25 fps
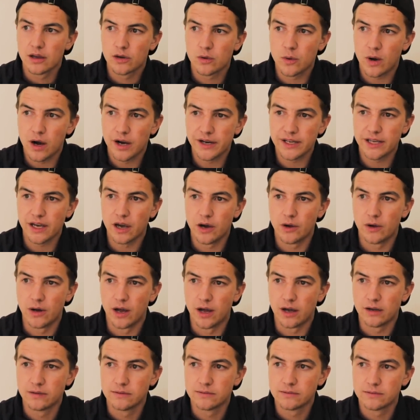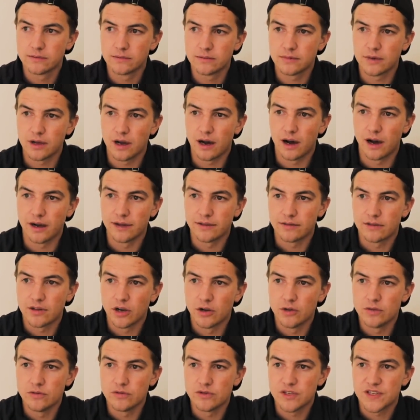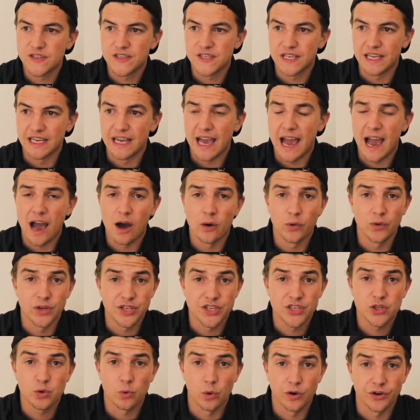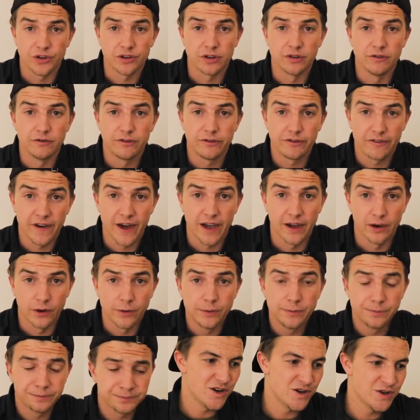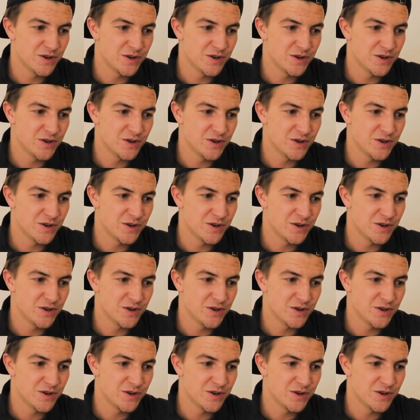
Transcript: Guardiola, I don't see how this squad can fail.